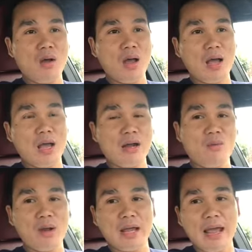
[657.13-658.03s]
I
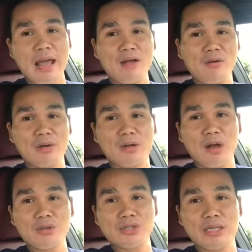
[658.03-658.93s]
don't want to haggle and
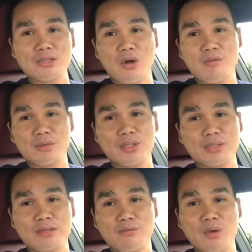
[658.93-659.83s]
negotiate over
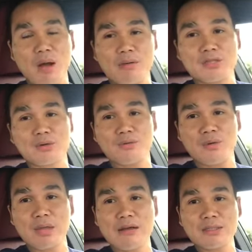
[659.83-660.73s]
just a few hundreds or a
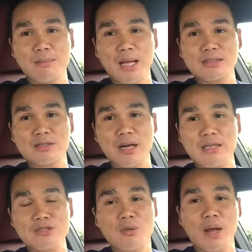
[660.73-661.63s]
few $1,000s, all
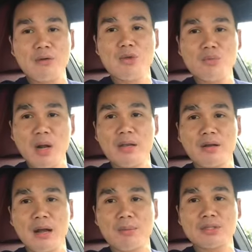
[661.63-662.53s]
So why don't you run
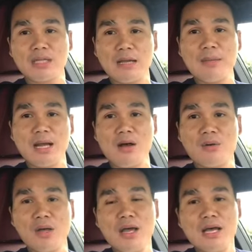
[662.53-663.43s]
your numbers and let me
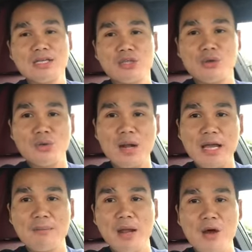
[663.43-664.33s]
know? So you
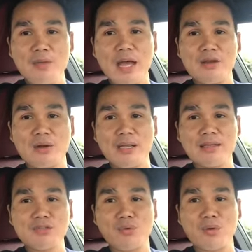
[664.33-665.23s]
let them know that you're in
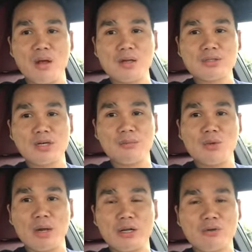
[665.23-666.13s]
this for a long term.
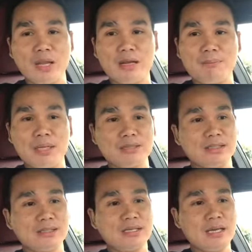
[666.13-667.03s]
You want to create a
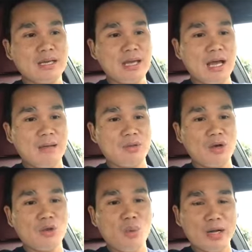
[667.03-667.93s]
business.
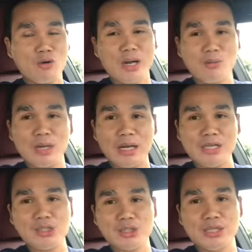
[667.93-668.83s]
You want to create
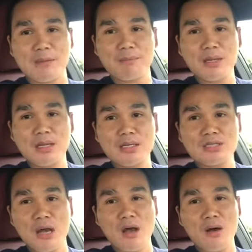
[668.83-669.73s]
relationship.
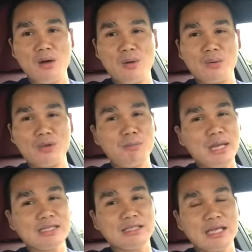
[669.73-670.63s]
So you
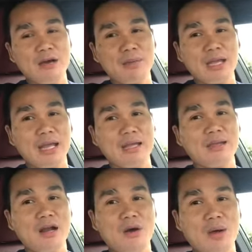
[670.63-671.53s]
basically tell them that, hey,
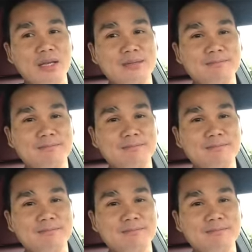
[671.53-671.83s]
you know what?